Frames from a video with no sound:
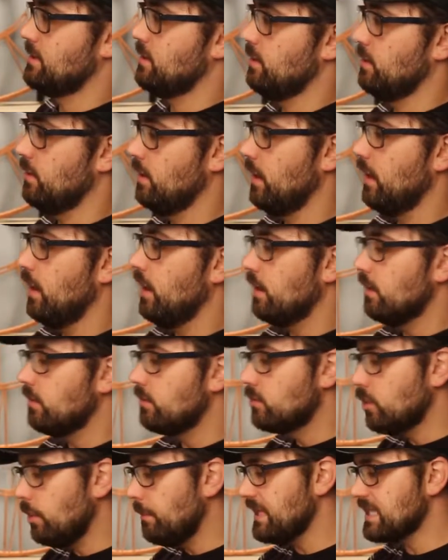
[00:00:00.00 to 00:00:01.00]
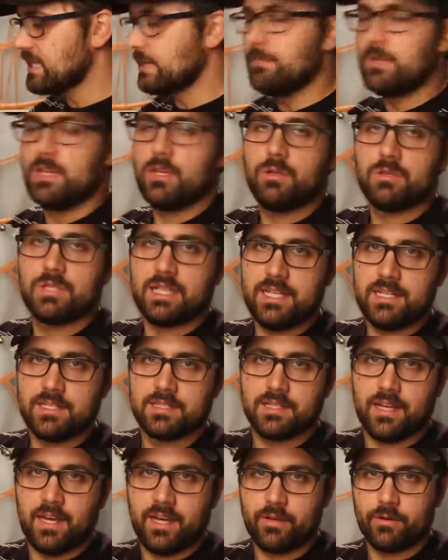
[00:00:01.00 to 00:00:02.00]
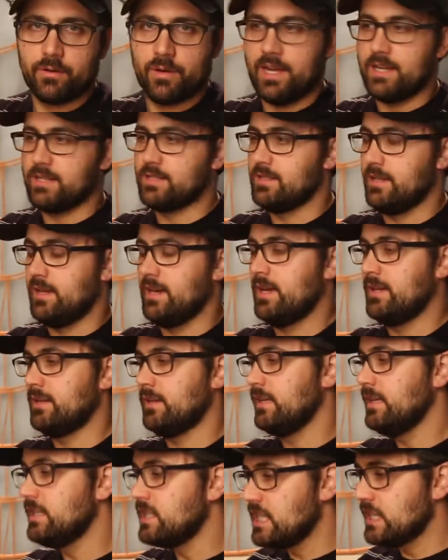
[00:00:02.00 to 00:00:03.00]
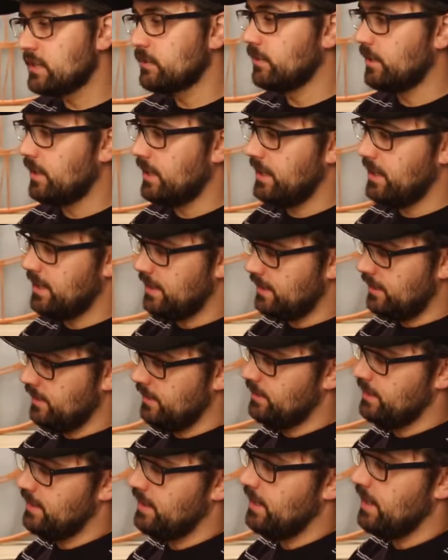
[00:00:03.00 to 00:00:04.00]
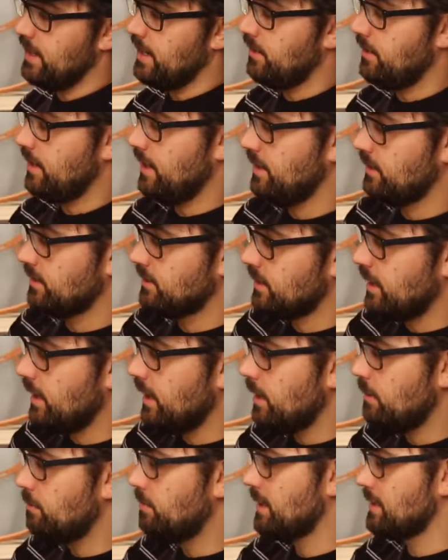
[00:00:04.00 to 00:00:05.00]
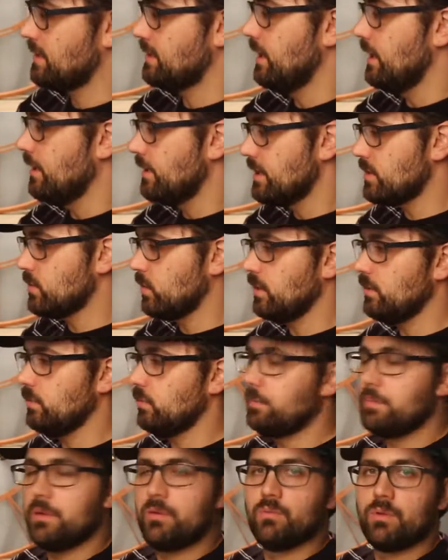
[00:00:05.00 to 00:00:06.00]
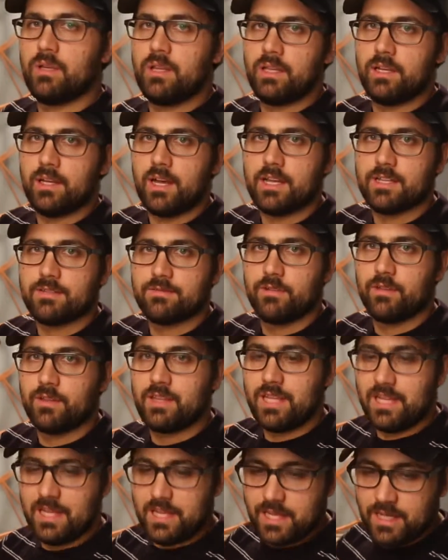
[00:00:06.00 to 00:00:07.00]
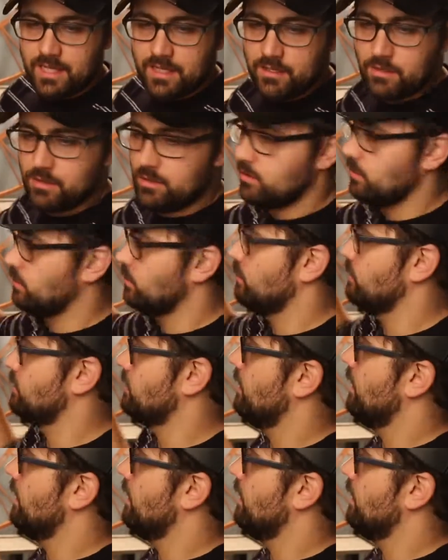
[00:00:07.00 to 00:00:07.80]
So doormats can be used inside or outside. In general, they are outside, but this one would be really nice for the indoors.